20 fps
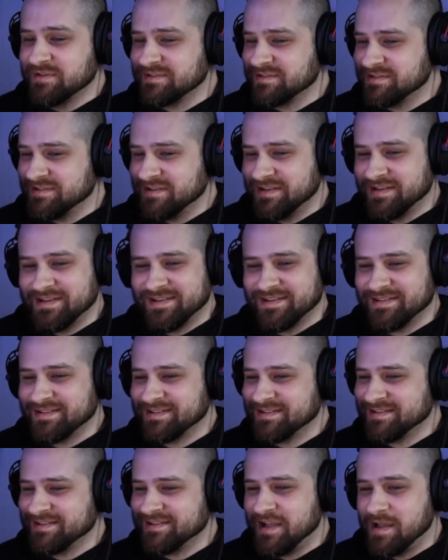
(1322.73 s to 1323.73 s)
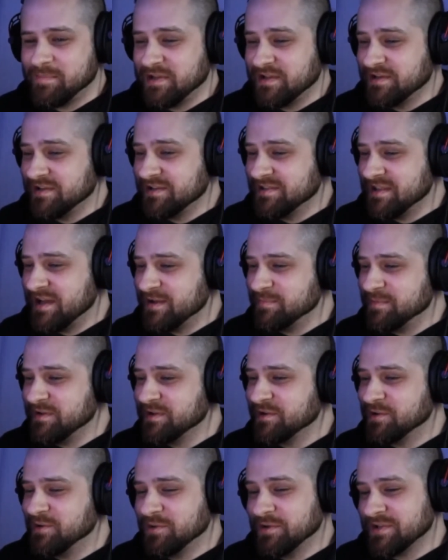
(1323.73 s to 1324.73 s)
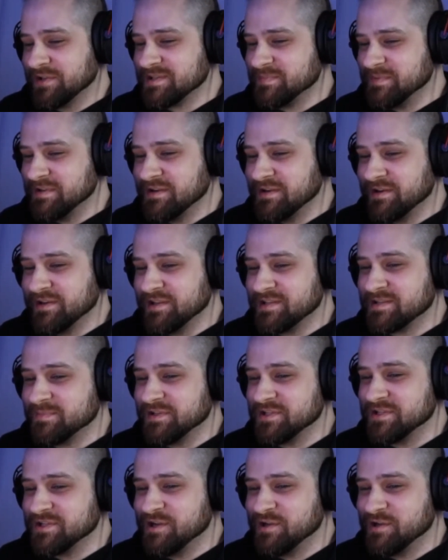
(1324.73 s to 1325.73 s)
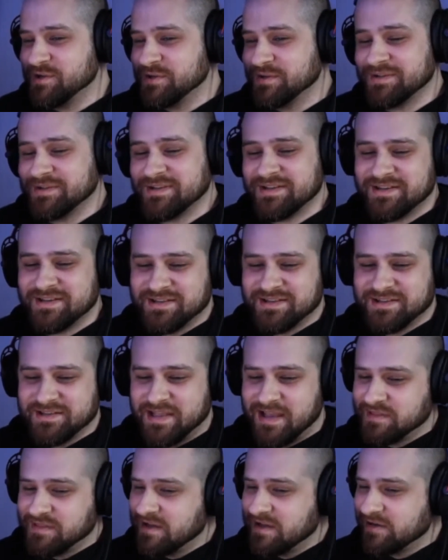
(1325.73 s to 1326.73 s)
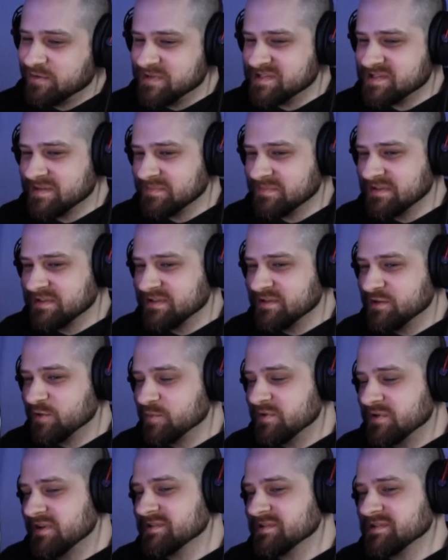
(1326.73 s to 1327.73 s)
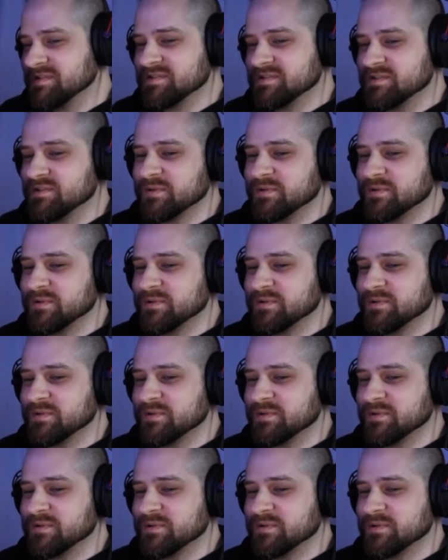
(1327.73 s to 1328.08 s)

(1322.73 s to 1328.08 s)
be, yeah. I mean, that'd be a whole experience, but that would be something that nobody else is doing.